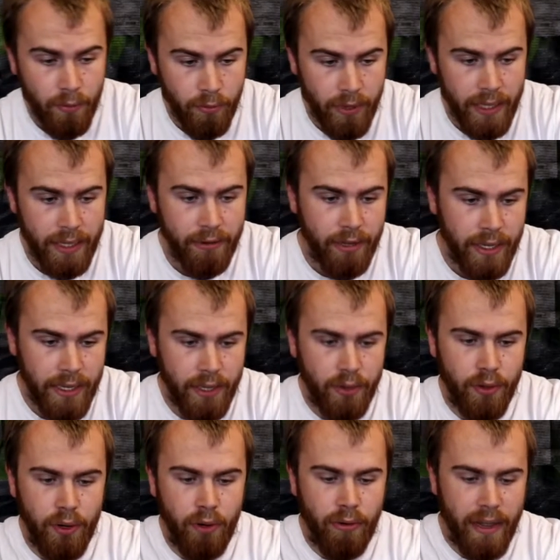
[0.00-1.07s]
Really, really
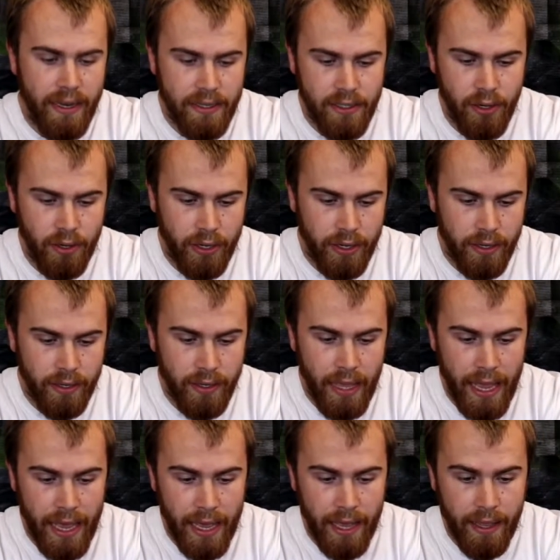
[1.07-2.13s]
good all-rounder socket.
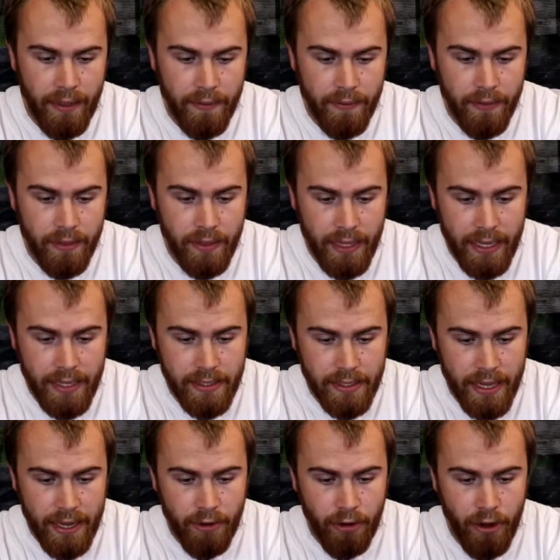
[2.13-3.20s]
These
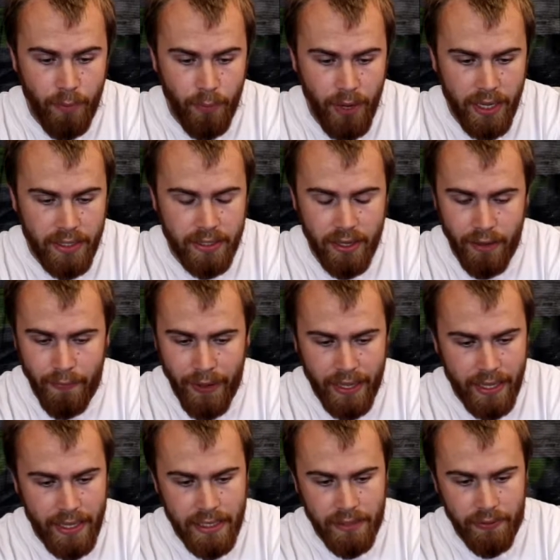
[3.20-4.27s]
king chrome ones, I've
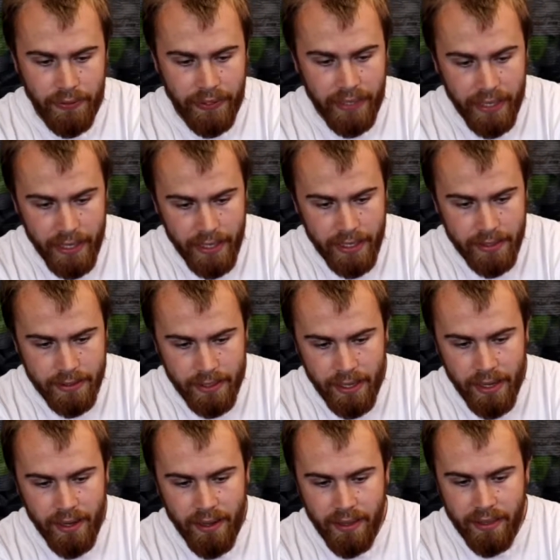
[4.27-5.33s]
had these for years.
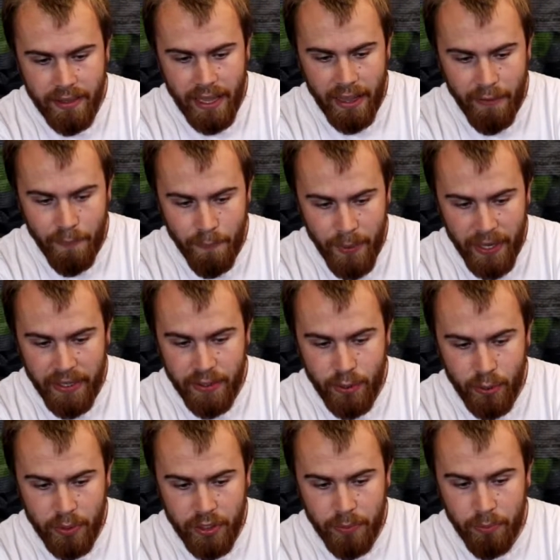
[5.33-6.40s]
They've been
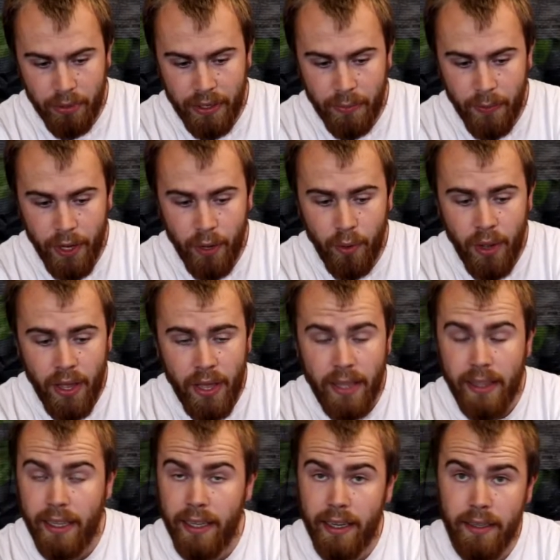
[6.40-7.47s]
tortured pretty well.
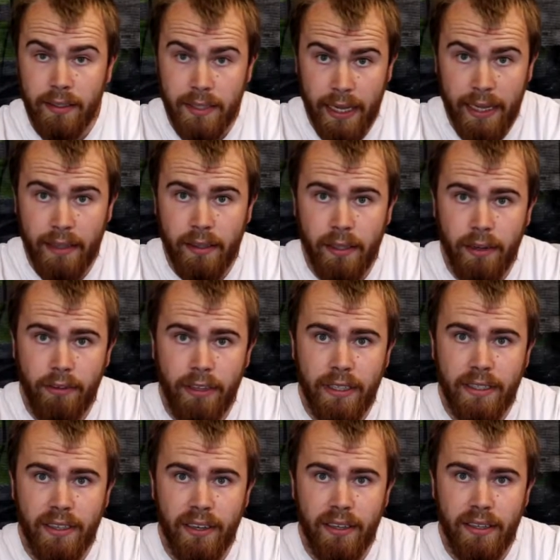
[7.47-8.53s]
The little teeth that are
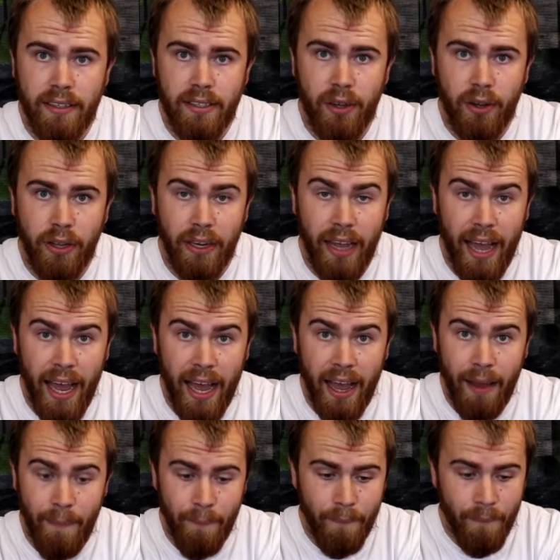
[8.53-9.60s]
inside the socket
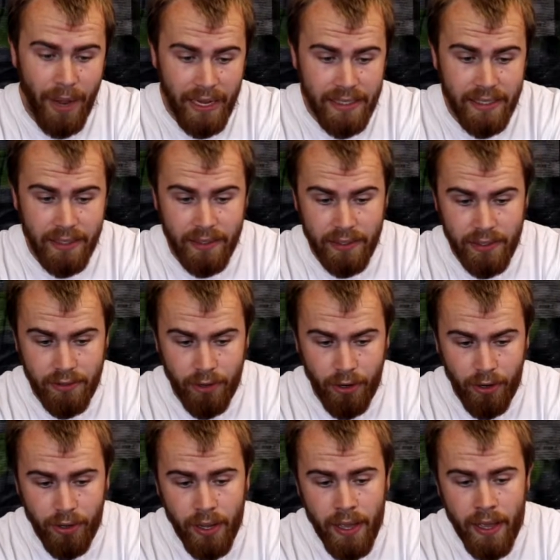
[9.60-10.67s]
are amazingly
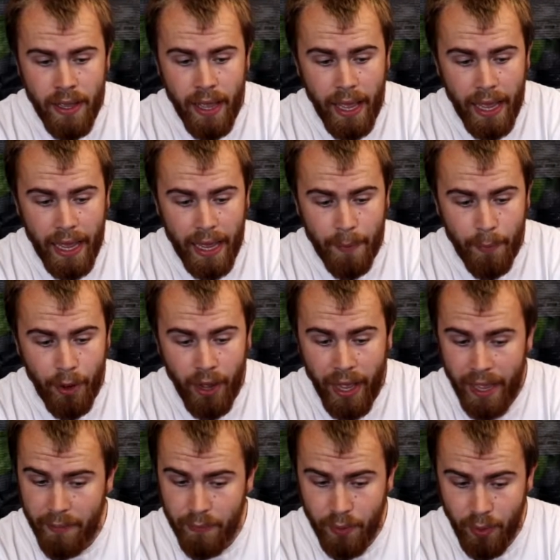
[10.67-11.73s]
strong. I
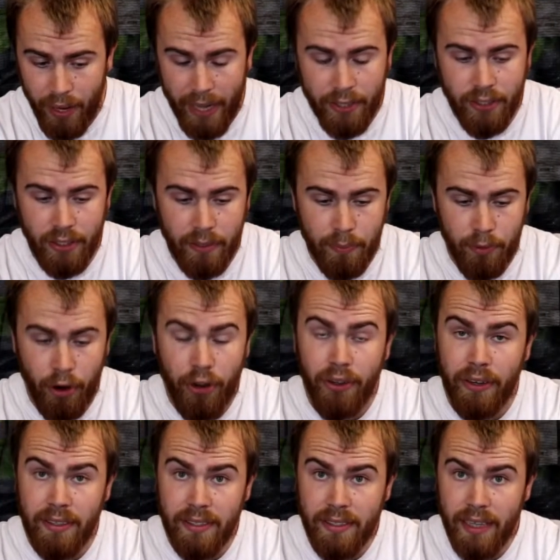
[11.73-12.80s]
have not actually
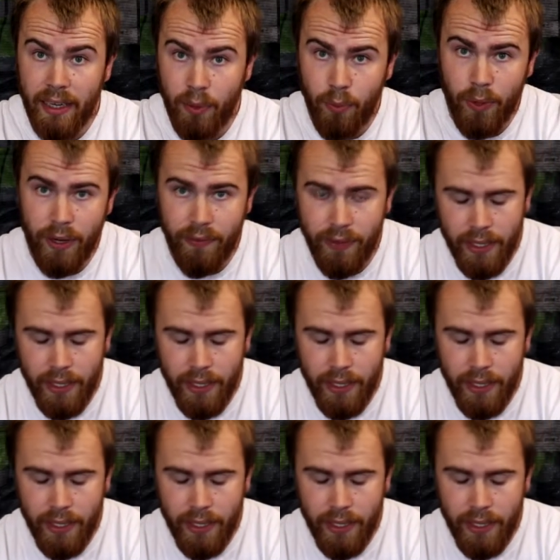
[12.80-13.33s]
broken a single one of